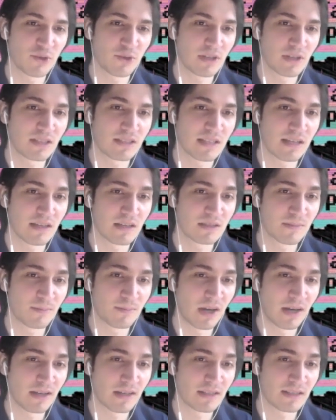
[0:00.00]
you can say it's
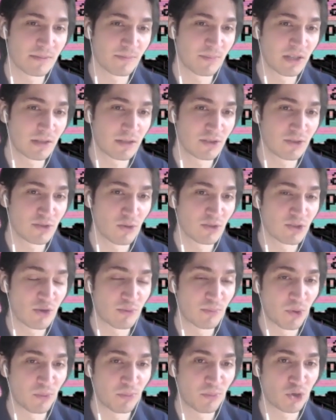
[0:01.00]
biased, but it's also
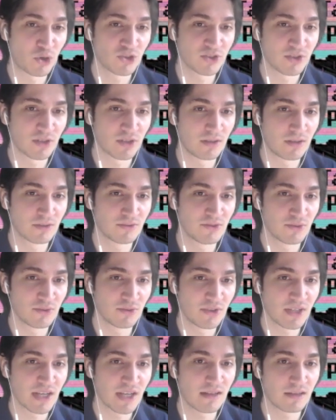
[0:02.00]
proportional to
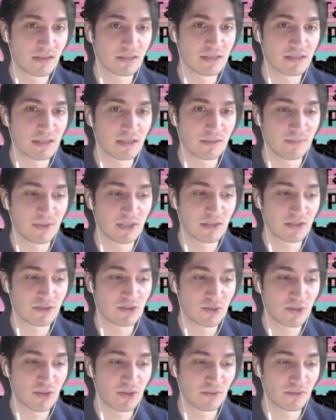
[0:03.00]
reality because
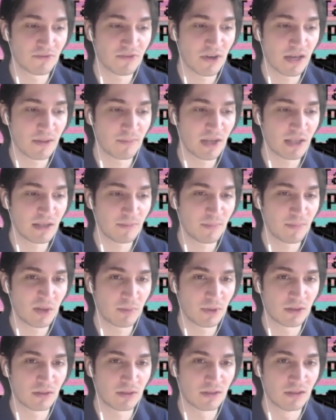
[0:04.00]
you don't find many
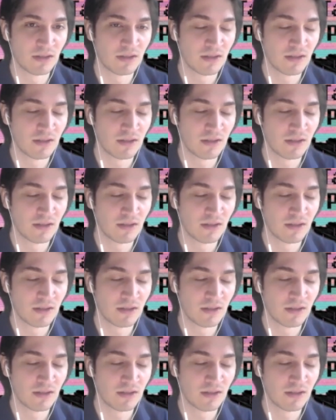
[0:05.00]
people